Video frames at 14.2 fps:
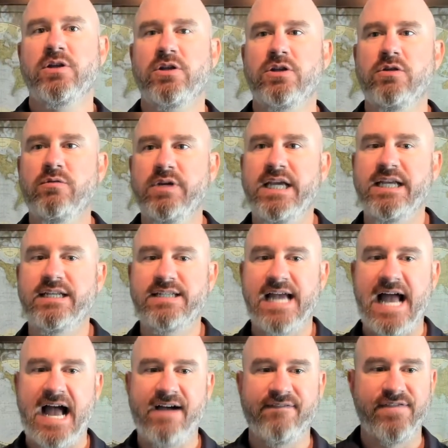you need to
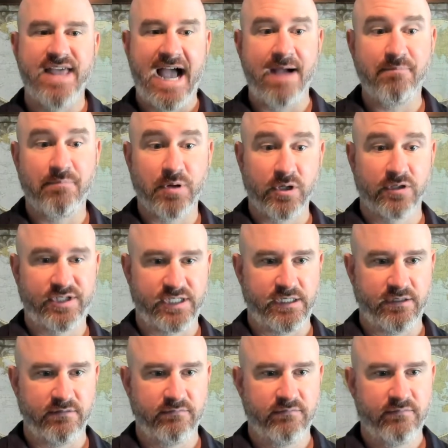have that
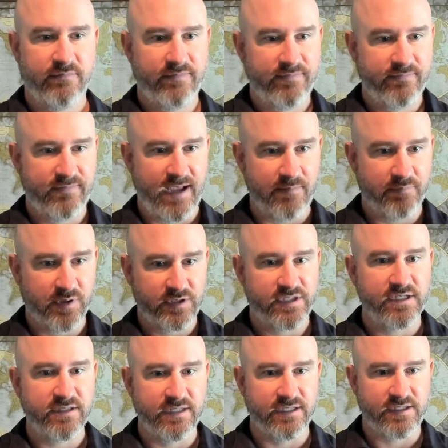person
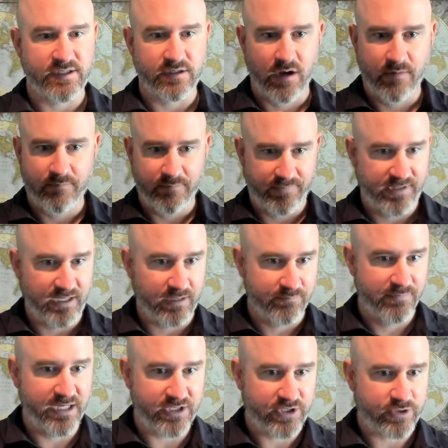that's the
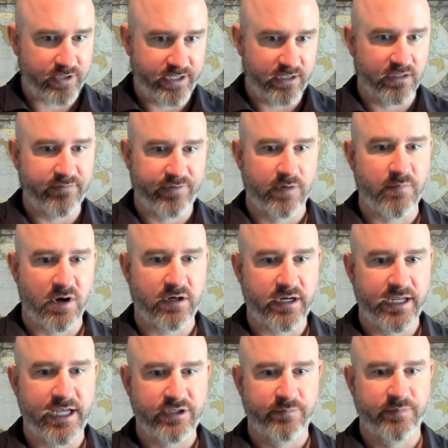administrator of your
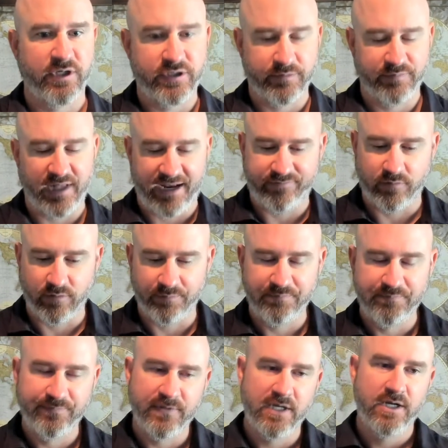marketing attribution platform,
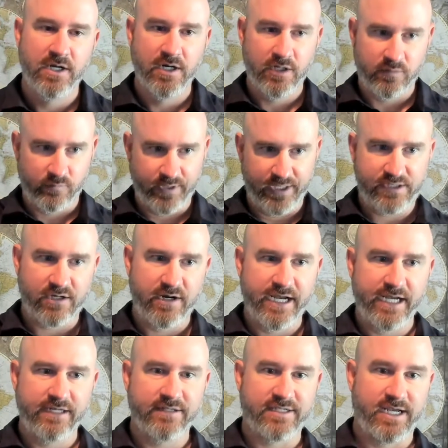raise their
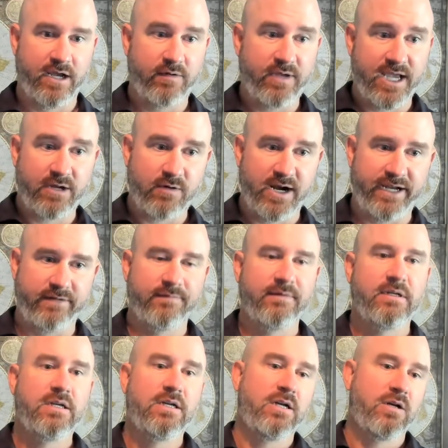hand and say, okay, great,
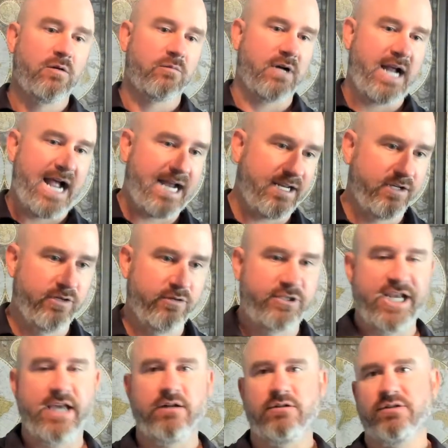we're adding new
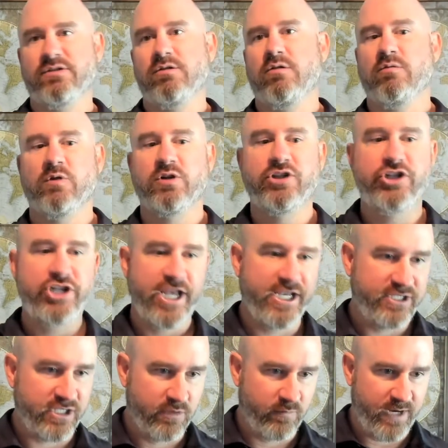channels, or we're
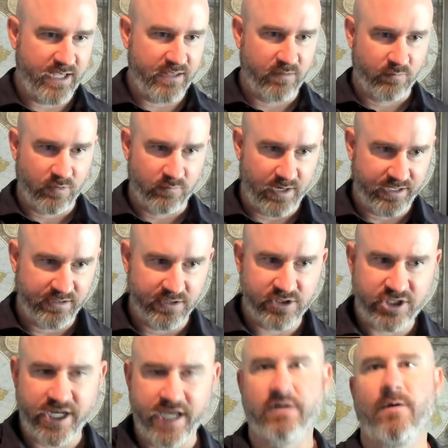changing the way that we're running this
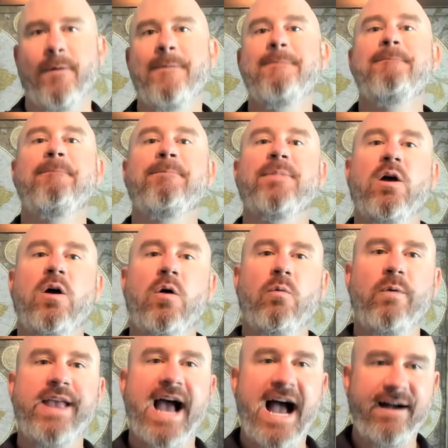channel.
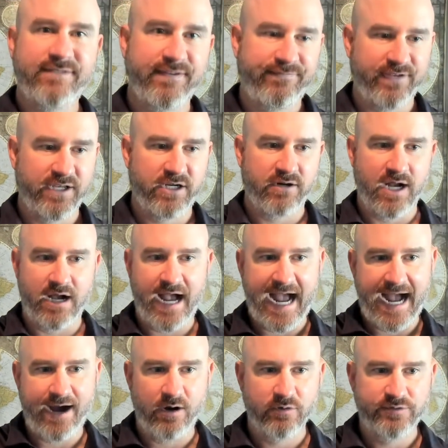We have to figure out
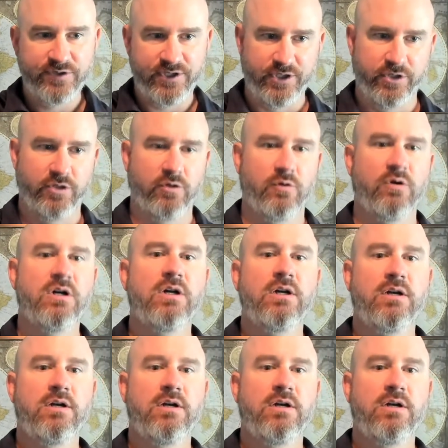how to